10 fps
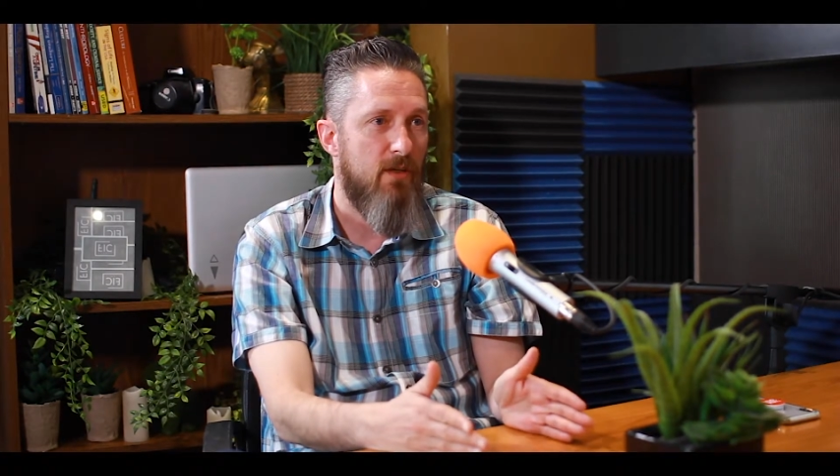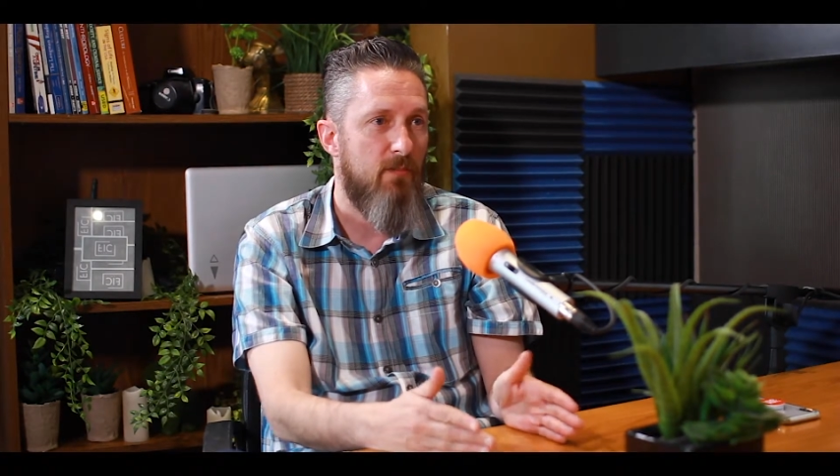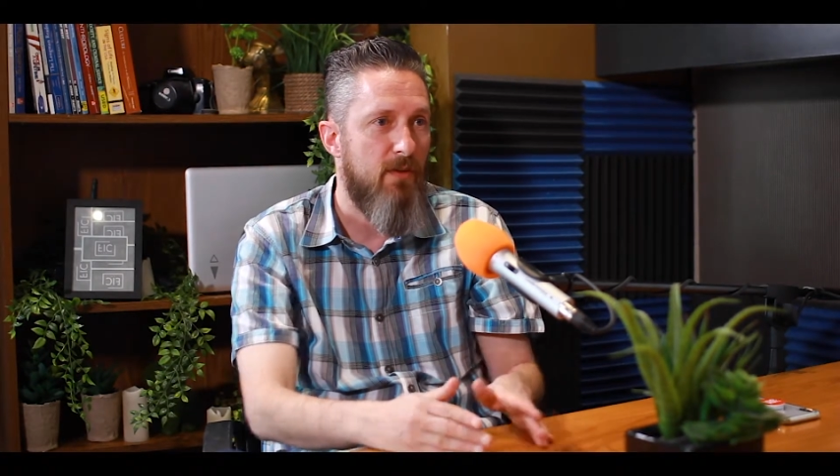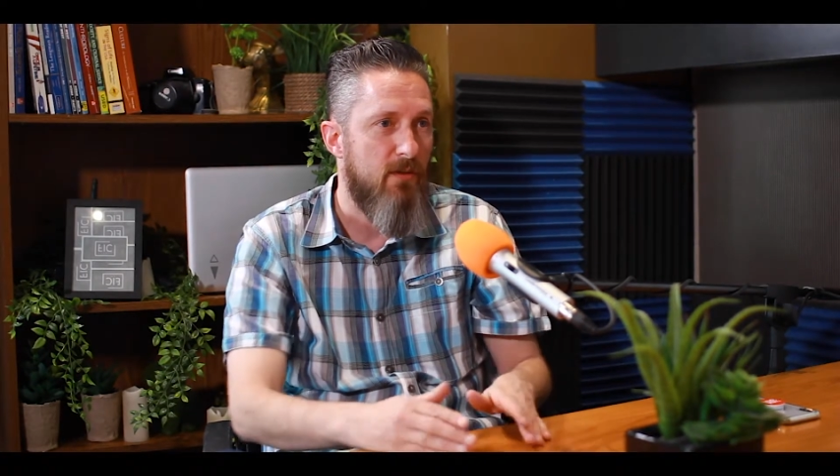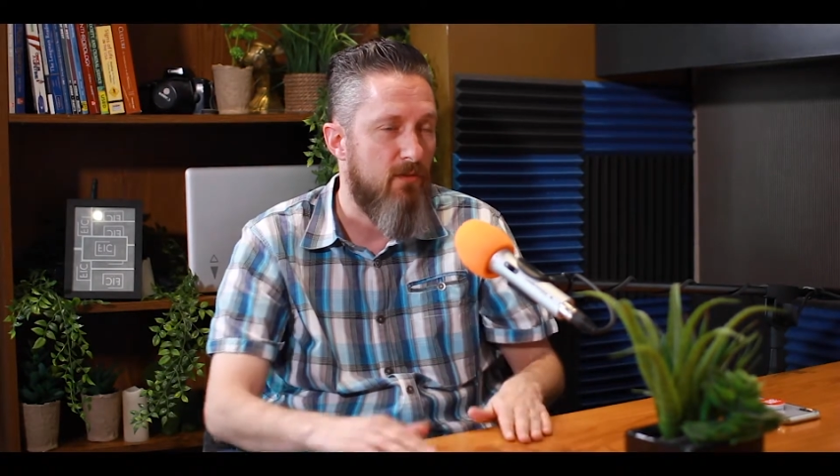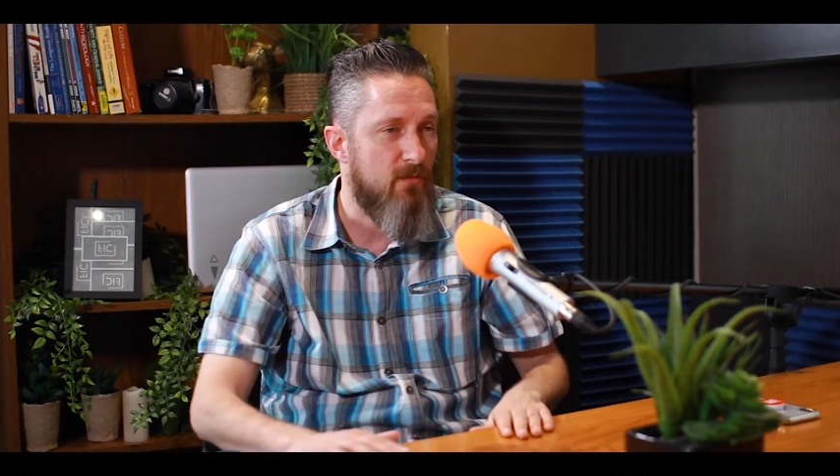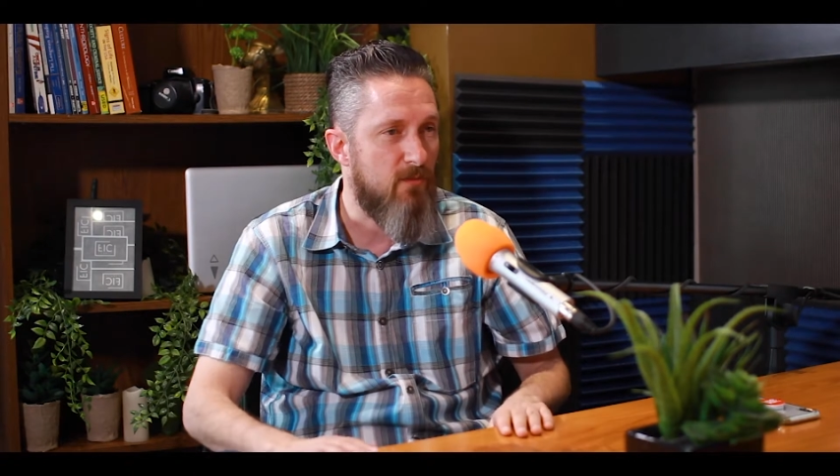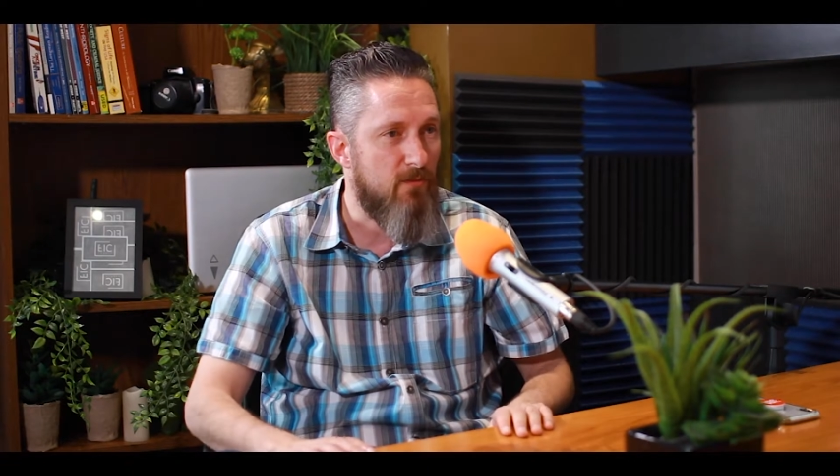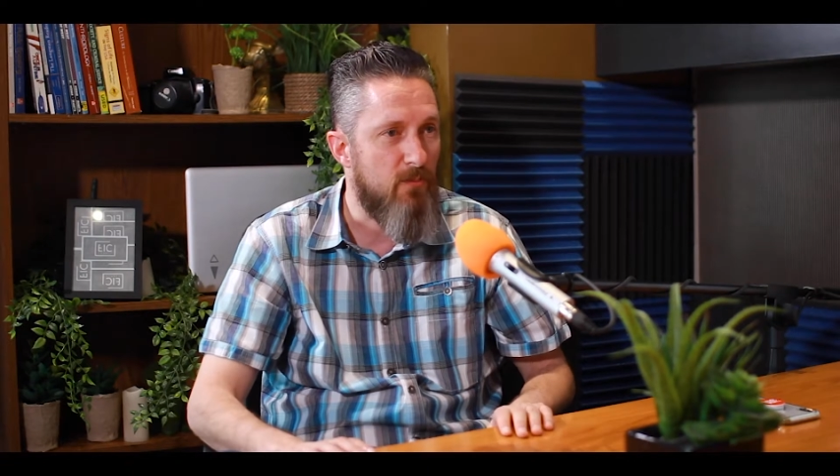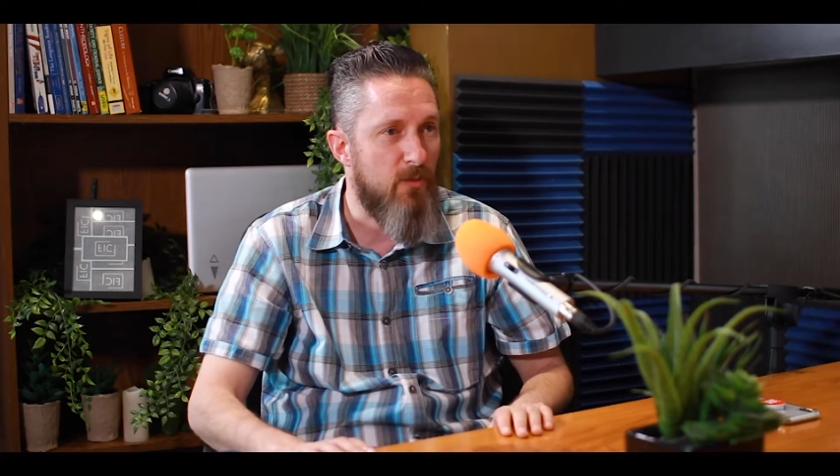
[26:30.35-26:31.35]
can be
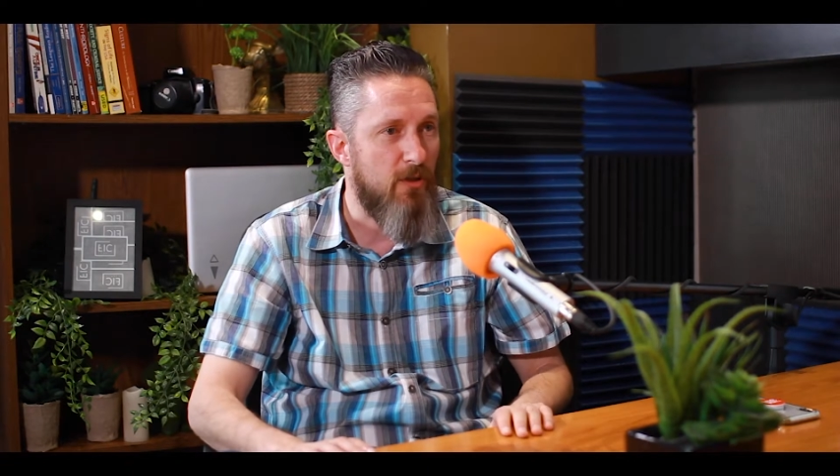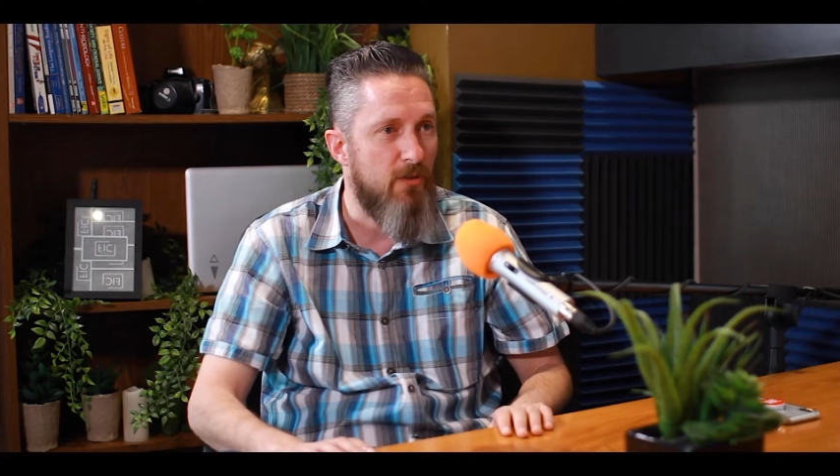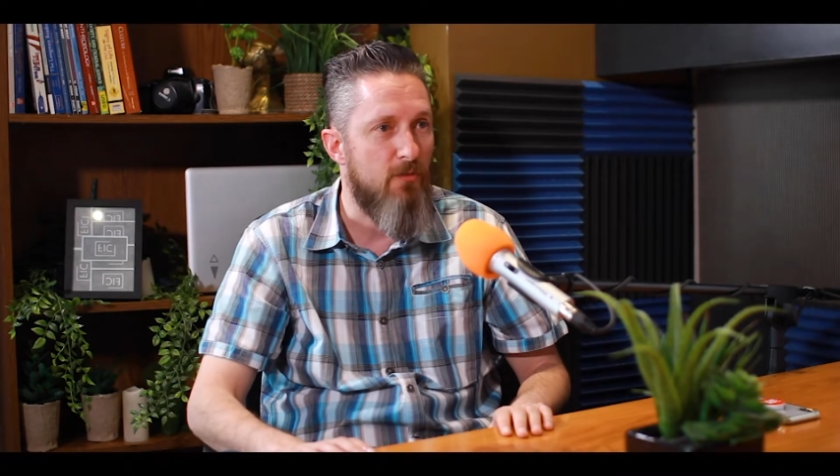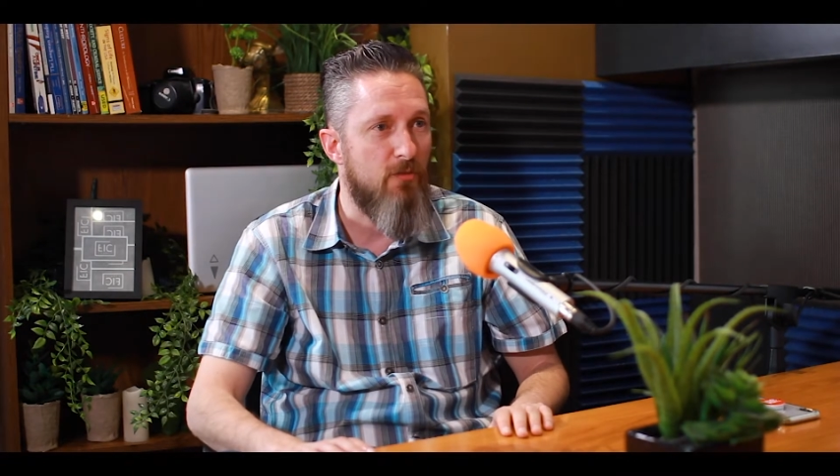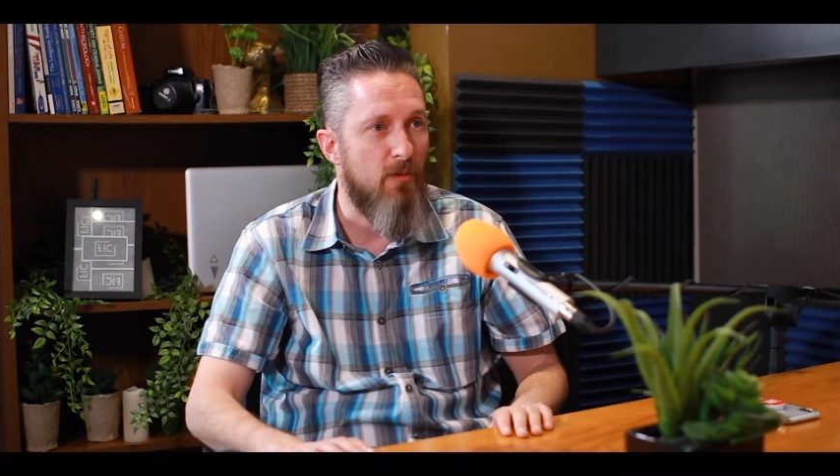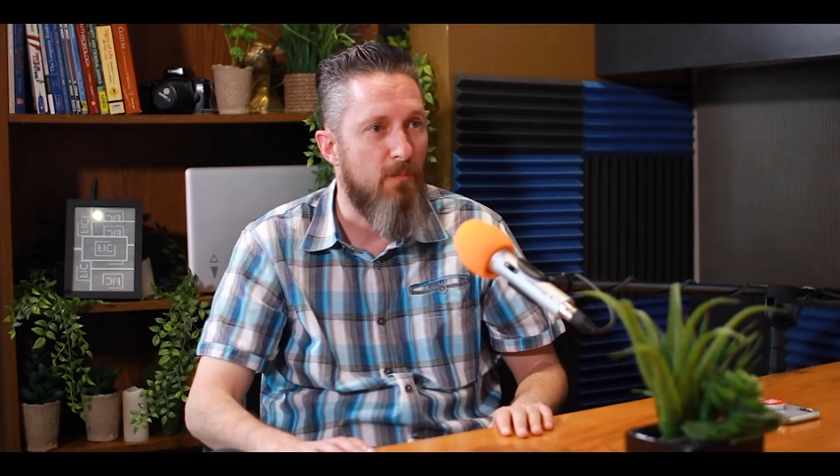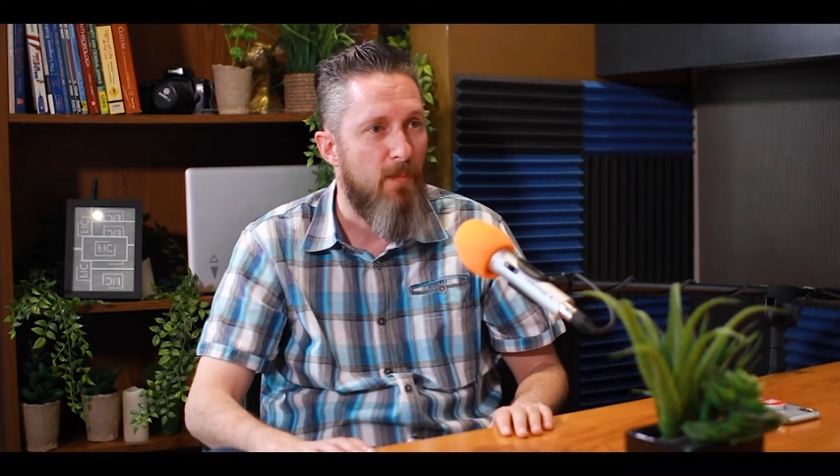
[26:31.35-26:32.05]
printed from